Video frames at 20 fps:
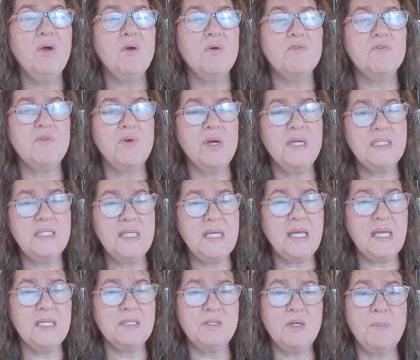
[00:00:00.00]

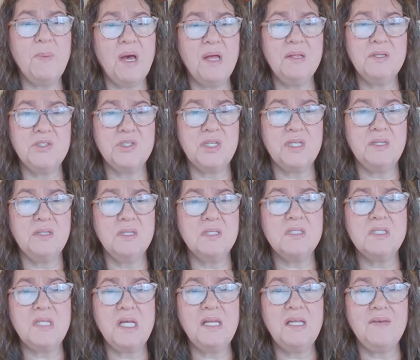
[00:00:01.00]
Forensic entomology, the
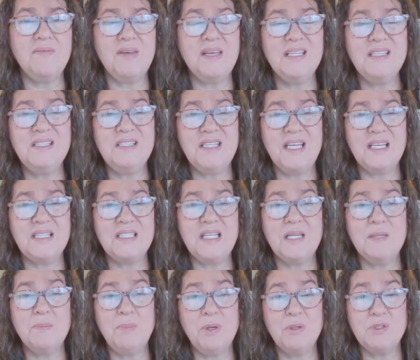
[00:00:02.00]
study of insects
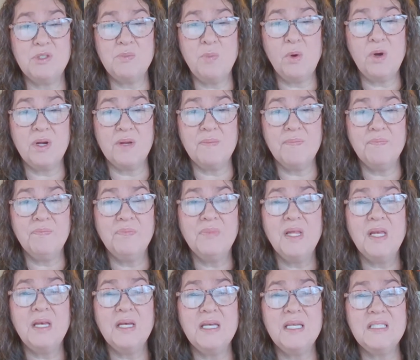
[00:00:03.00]
in postmortem,
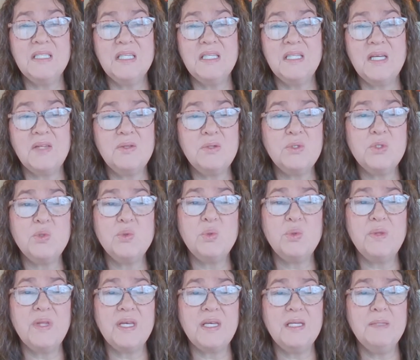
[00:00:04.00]
is another
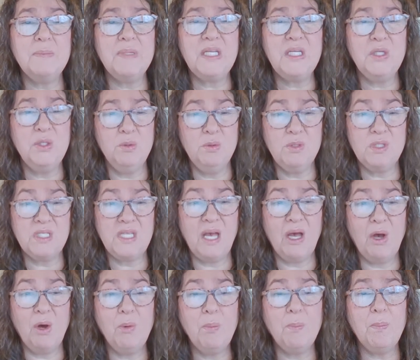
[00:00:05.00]
tool that can be used to
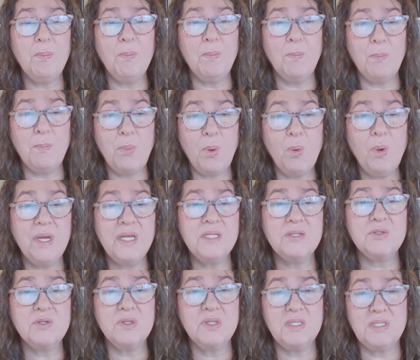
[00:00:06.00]
help
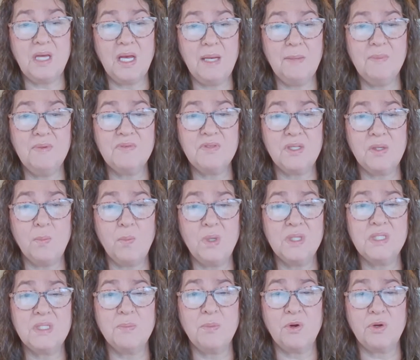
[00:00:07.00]
point to the time of
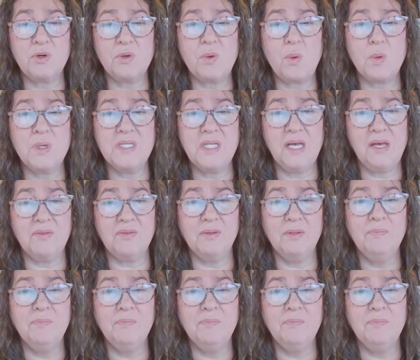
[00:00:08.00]
someone's murder or death.